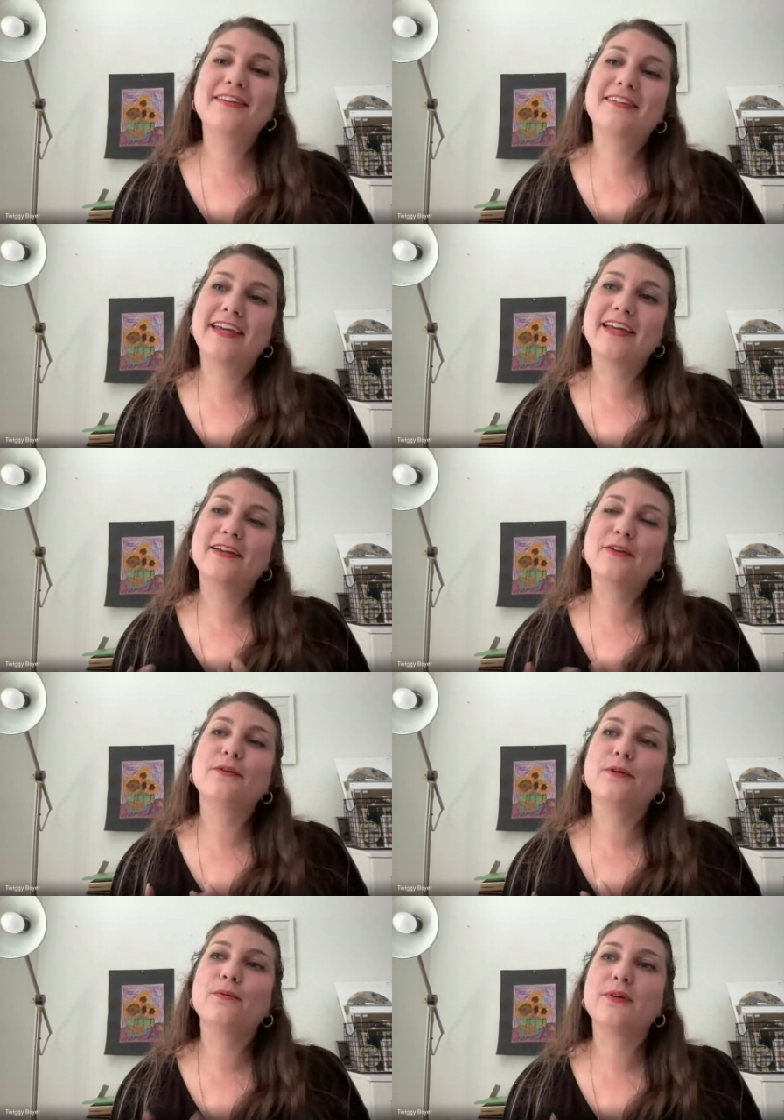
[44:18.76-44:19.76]
stay you know
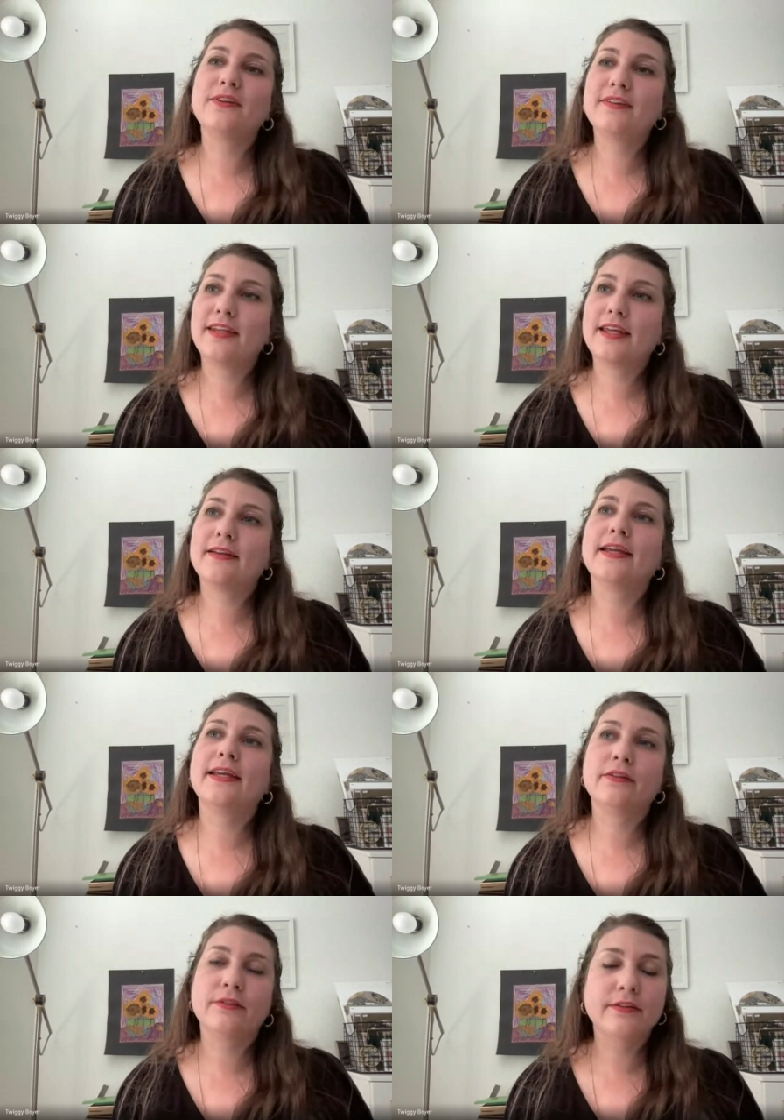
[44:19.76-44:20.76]
you want to stay like
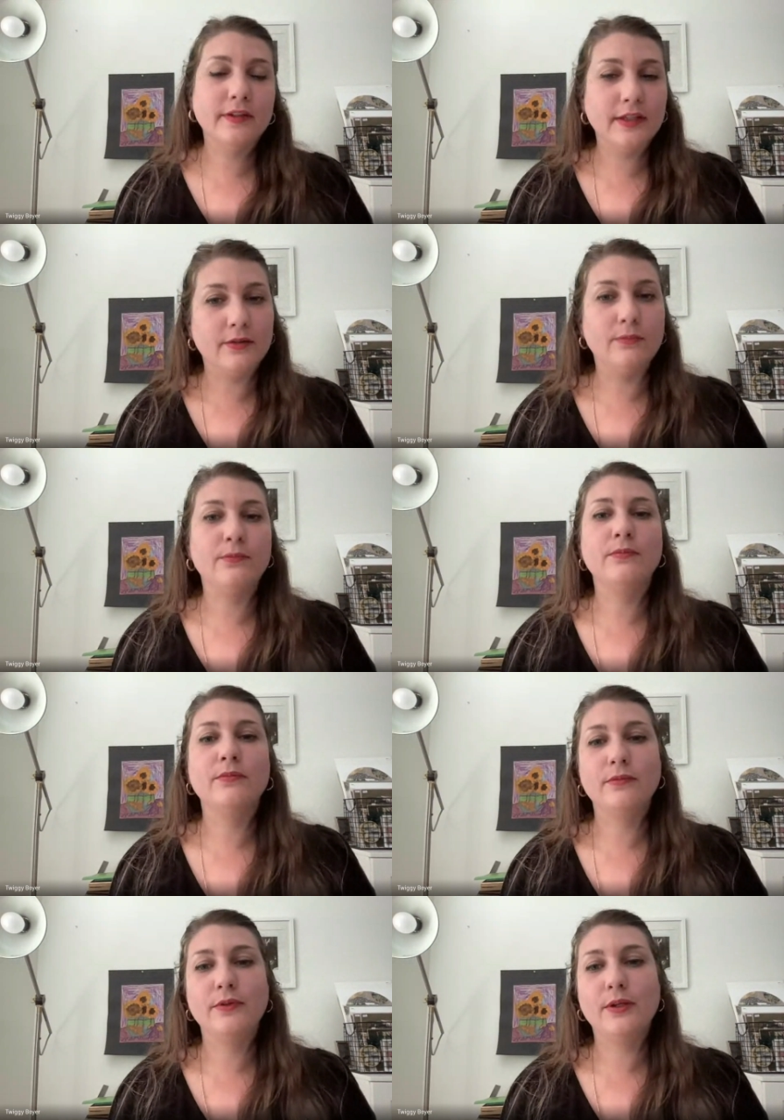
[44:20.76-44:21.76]
as a team
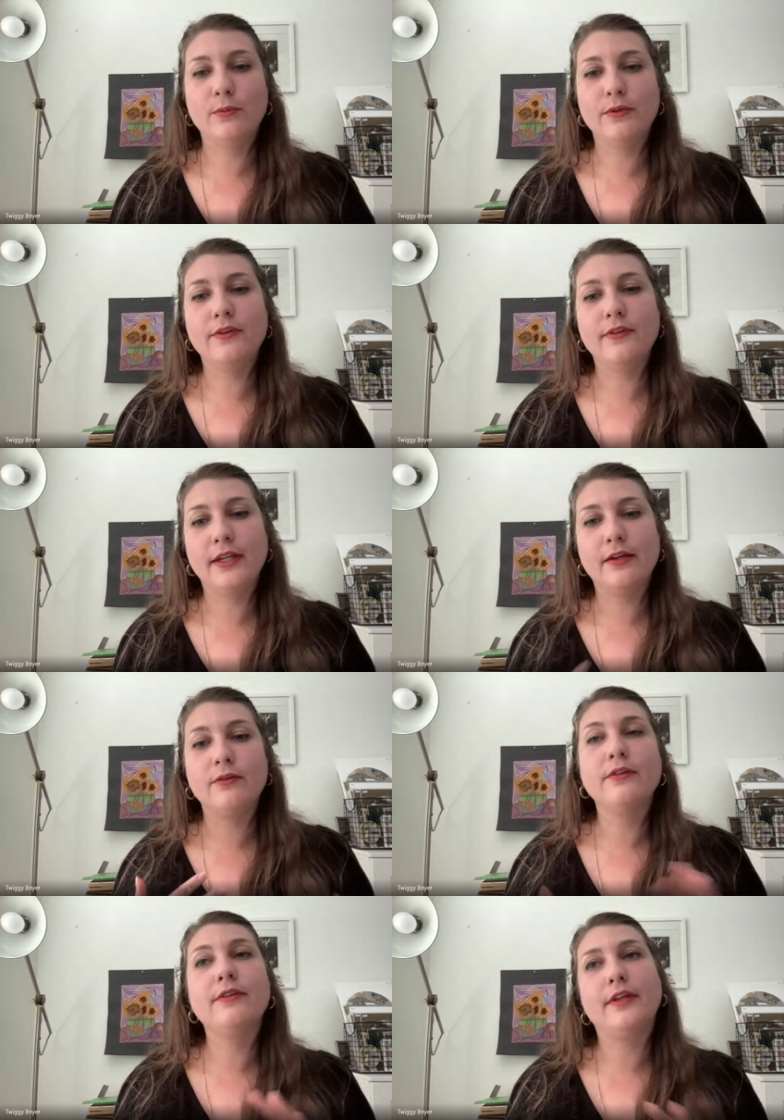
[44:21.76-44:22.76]
you want to stay on
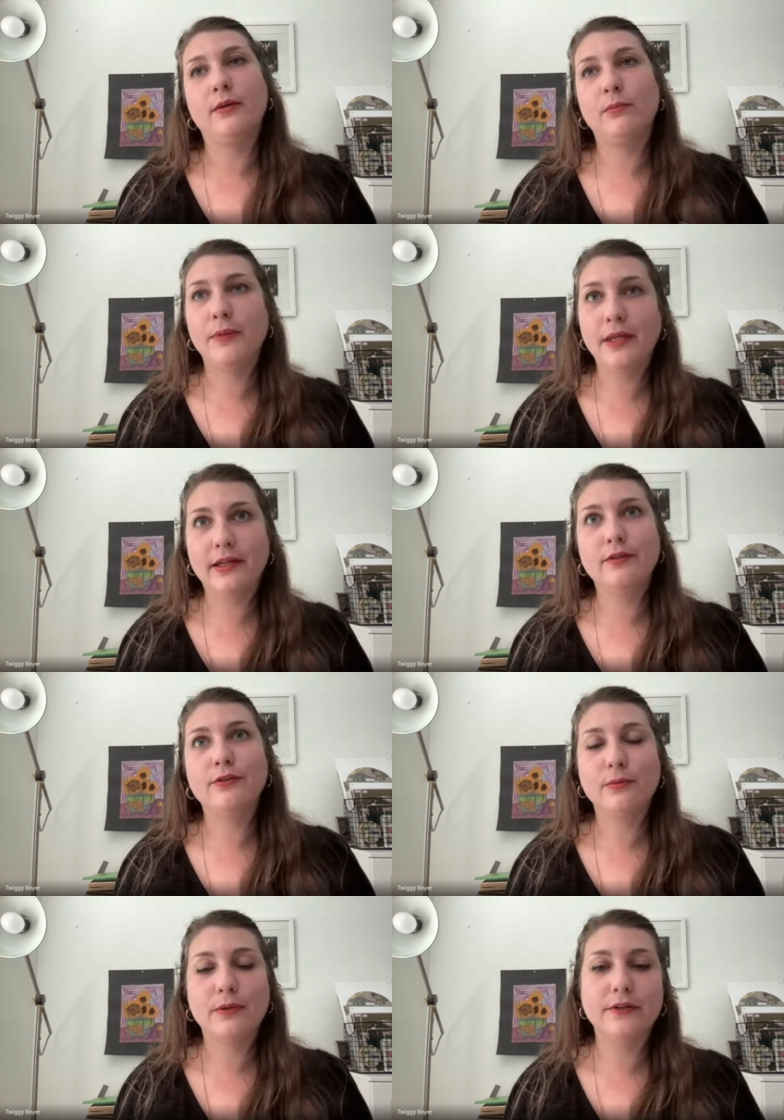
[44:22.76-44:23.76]
the same
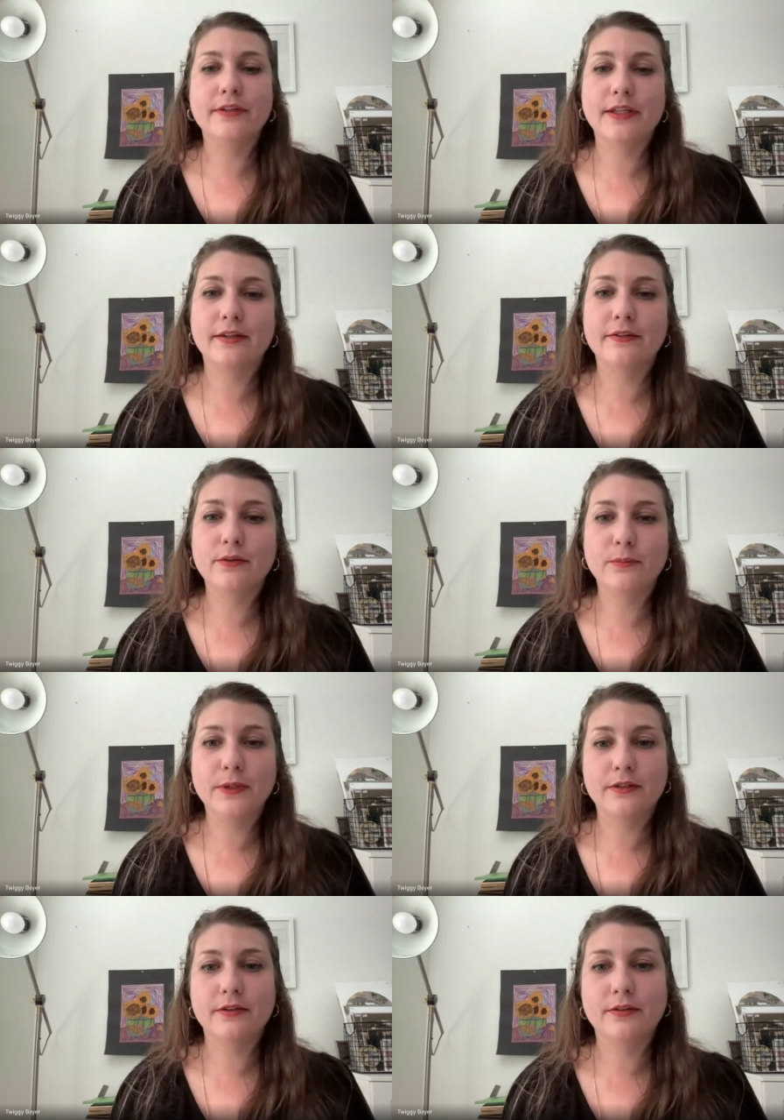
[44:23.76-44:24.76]
page about things
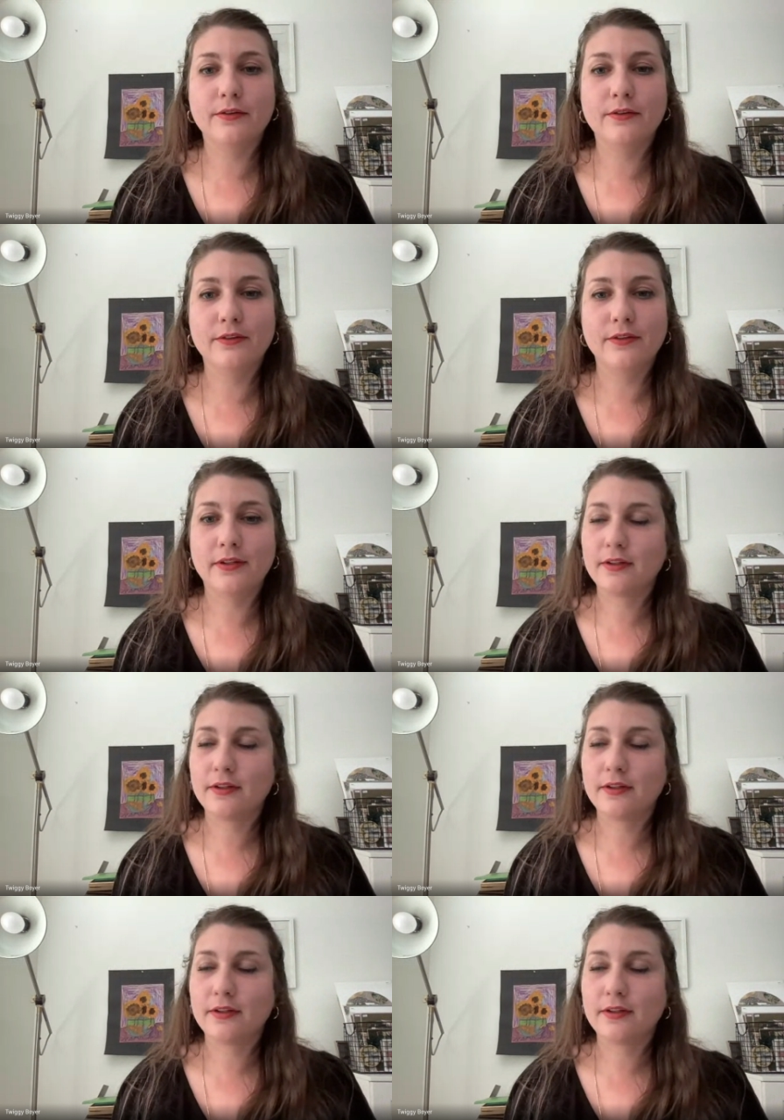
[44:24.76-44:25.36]
because